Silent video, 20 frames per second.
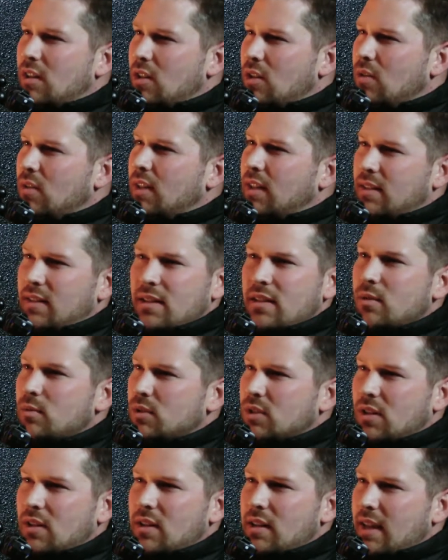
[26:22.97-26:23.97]
going out there, it
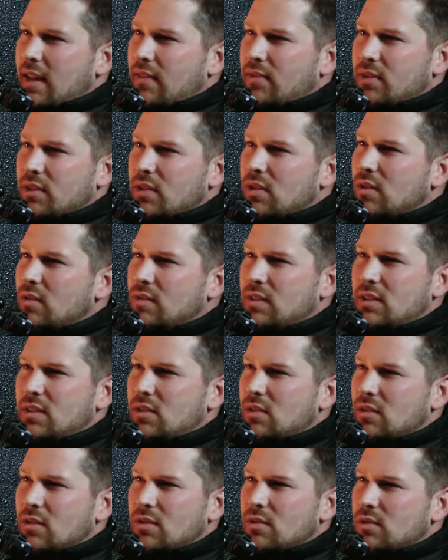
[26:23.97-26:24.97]
was already after COVID,
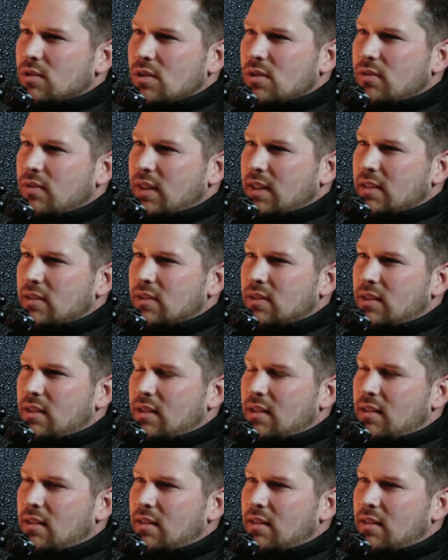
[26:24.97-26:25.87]
so there was no fans or anything?